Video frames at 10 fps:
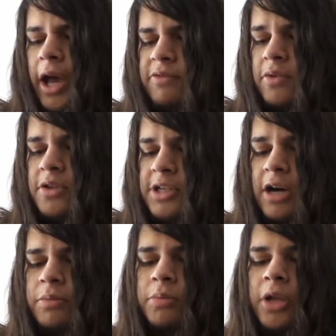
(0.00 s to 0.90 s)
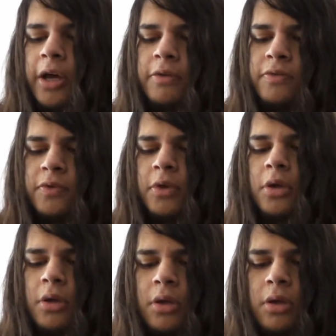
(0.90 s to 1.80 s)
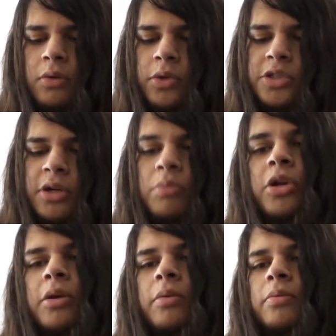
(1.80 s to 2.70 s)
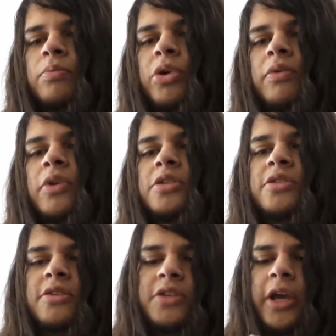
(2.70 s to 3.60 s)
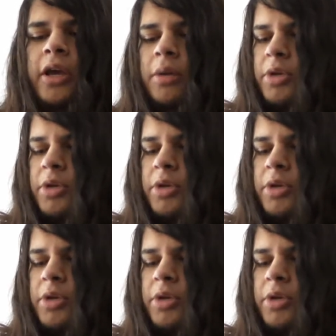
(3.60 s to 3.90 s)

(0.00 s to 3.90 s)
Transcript: half of this album live, which I'm really privileged to say. I